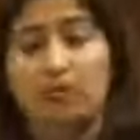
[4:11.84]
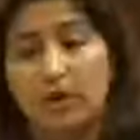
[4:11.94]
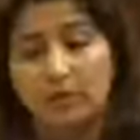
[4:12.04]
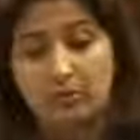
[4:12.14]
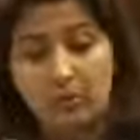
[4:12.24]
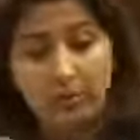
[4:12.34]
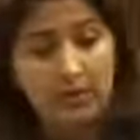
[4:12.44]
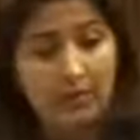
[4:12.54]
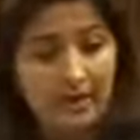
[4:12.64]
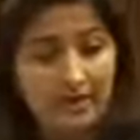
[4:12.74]
But
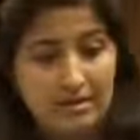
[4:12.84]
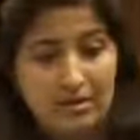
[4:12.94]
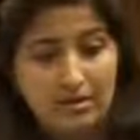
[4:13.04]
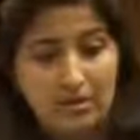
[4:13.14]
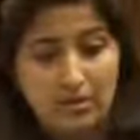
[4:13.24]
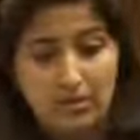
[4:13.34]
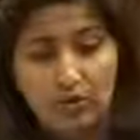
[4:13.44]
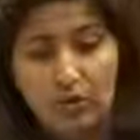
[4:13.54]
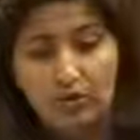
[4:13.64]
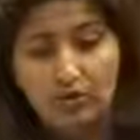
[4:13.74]
most Palestinians do
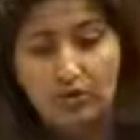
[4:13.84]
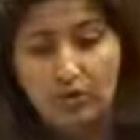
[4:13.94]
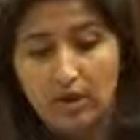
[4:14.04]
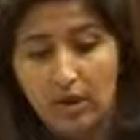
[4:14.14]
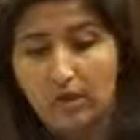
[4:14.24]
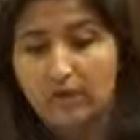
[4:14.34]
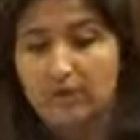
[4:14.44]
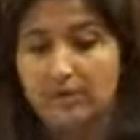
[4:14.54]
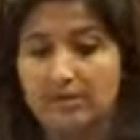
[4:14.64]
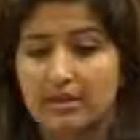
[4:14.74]
not fall
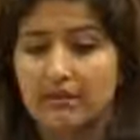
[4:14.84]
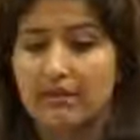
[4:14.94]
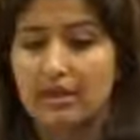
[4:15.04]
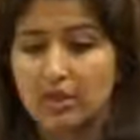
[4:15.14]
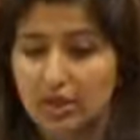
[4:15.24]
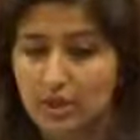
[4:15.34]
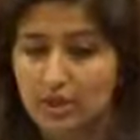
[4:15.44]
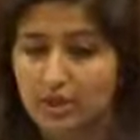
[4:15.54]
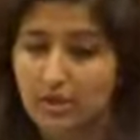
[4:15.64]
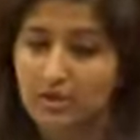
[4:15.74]
under this
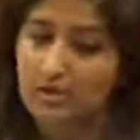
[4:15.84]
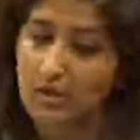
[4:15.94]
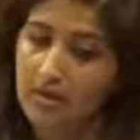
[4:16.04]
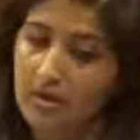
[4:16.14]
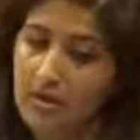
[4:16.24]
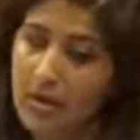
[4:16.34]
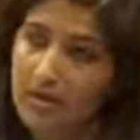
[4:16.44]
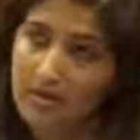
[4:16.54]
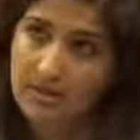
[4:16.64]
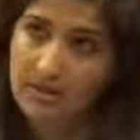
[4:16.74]
definition. So the
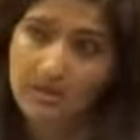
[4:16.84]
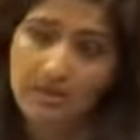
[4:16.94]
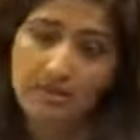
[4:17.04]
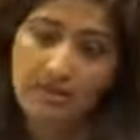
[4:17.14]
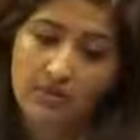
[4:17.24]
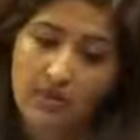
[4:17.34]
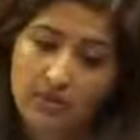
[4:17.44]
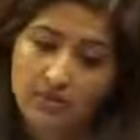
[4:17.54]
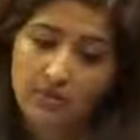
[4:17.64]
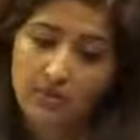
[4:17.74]
Palestinians of
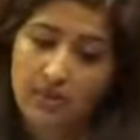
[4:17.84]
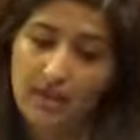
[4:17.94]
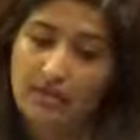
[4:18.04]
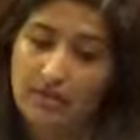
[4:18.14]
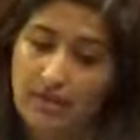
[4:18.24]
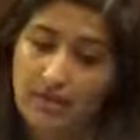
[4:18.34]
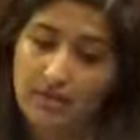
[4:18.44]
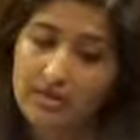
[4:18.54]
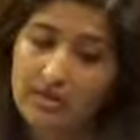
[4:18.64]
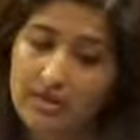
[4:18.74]
1948 and
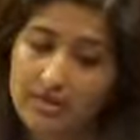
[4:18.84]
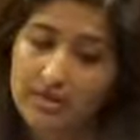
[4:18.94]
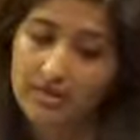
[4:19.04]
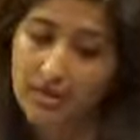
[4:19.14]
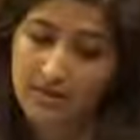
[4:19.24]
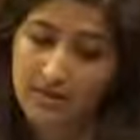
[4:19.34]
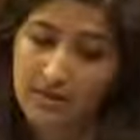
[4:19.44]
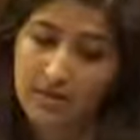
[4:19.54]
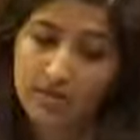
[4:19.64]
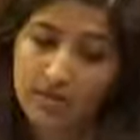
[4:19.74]

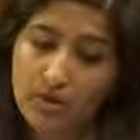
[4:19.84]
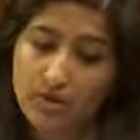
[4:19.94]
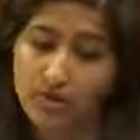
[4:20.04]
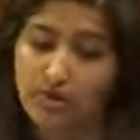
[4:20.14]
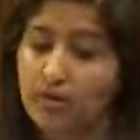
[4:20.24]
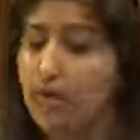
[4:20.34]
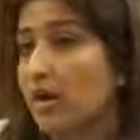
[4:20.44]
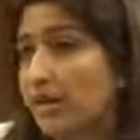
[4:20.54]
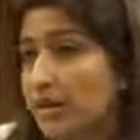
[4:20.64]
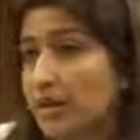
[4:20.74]
1967 do not fall
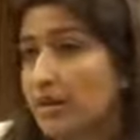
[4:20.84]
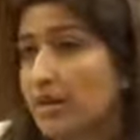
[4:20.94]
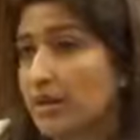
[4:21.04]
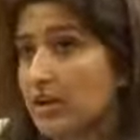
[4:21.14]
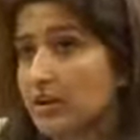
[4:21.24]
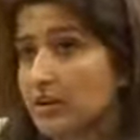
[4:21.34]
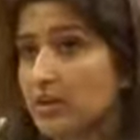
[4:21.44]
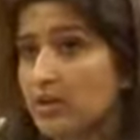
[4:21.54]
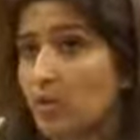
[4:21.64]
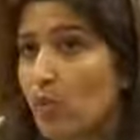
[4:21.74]
under the
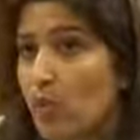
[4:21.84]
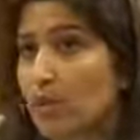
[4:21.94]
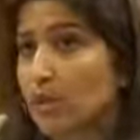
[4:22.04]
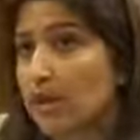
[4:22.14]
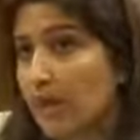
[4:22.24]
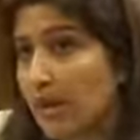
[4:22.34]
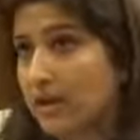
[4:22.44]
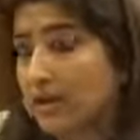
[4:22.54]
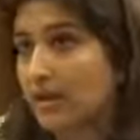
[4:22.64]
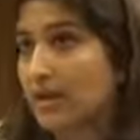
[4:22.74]
Article
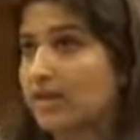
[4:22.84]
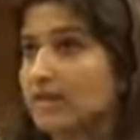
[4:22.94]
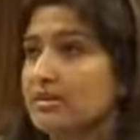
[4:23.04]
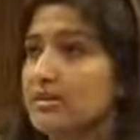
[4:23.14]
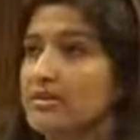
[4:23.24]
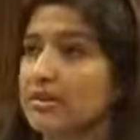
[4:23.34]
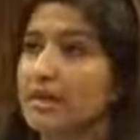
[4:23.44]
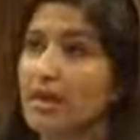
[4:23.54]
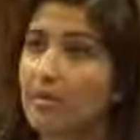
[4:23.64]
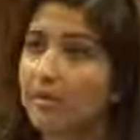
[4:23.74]
1A. And this is the
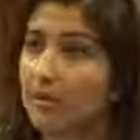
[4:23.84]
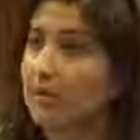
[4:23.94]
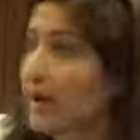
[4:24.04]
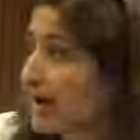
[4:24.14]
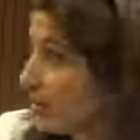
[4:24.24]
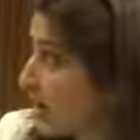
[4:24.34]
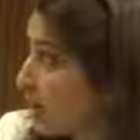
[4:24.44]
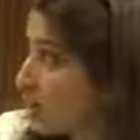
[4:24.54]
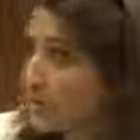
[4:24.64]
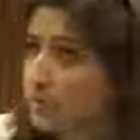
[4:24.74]
gap that Magda
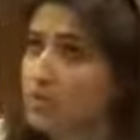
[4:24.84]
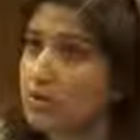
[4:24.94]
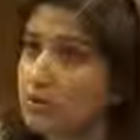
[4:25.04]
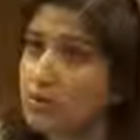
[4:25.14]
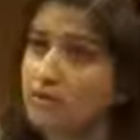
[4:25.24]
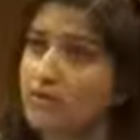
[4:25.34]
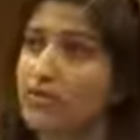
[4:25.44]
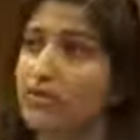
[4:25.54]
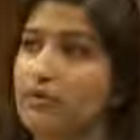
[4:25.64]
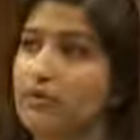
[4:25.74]
was also
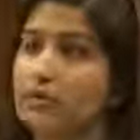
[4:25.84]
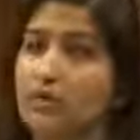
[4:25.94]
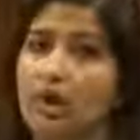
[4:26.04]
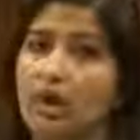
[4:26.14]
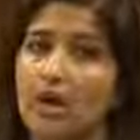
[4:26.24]
referring to.